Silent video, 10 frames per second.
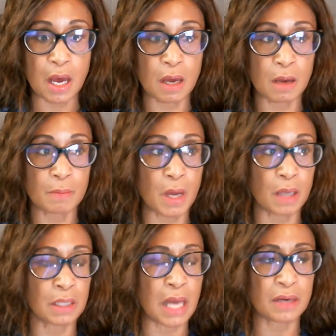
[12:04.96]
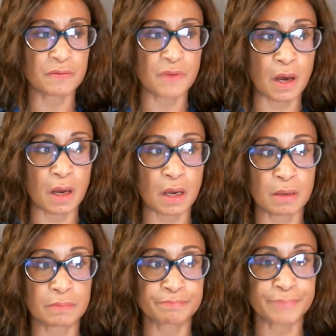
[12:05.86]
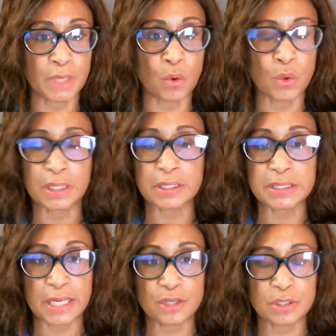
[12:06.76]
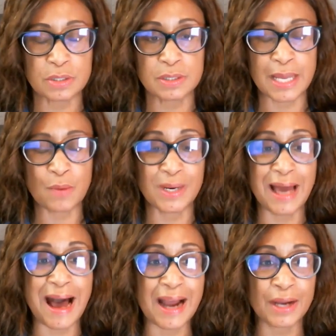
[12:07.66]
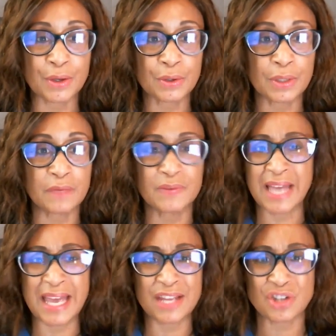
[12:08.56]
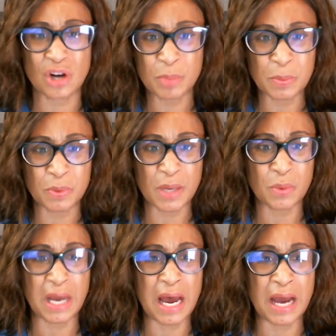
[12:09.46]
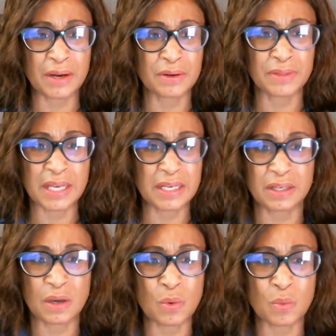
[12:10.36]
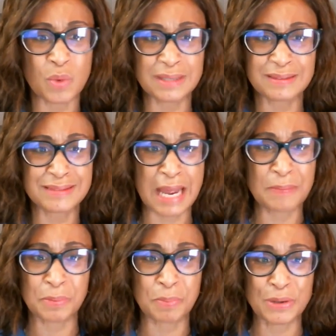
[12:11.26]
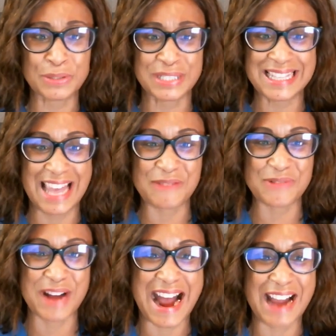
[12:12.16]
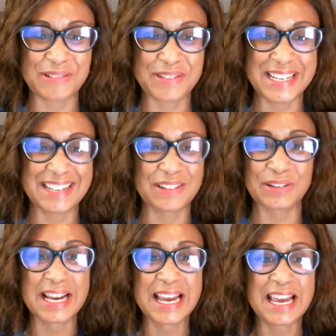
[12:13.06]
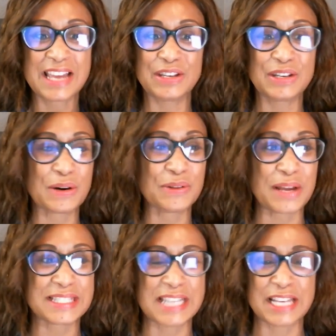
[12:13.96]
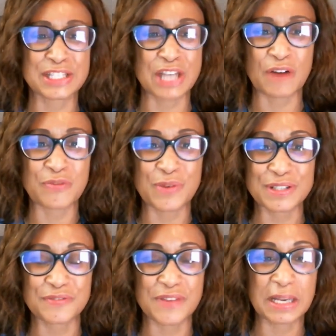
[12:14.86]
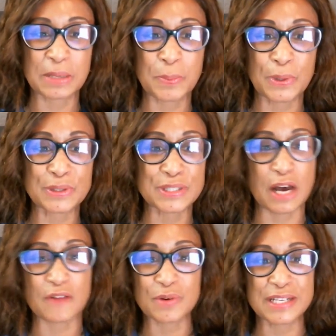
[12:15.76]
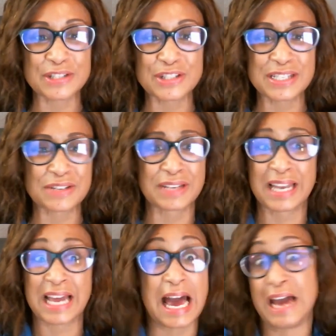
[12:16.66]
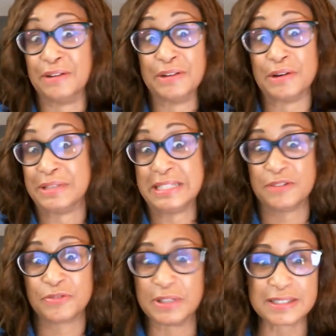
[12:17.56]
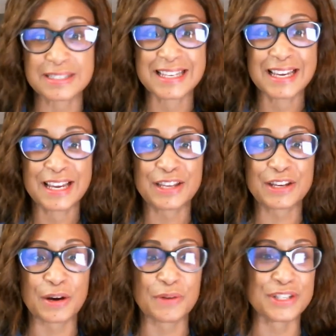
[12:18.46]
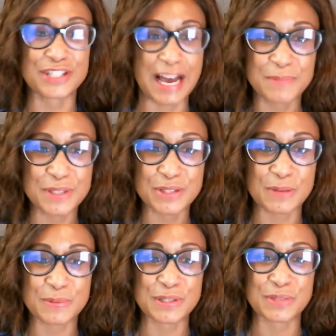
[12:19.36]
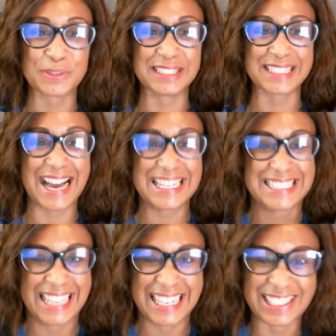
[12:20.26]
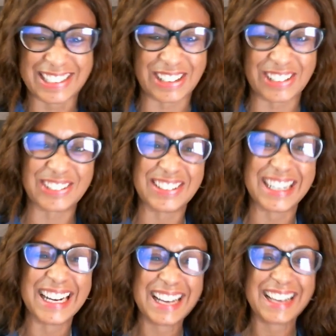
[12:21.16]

a lot of organizations, they would hire, even HR people, they would hire, and they didn't know what type of person they were hiring, or, they'd say software developer, software engineer. They're like, I don't know the difference. The job descriptions would look identical.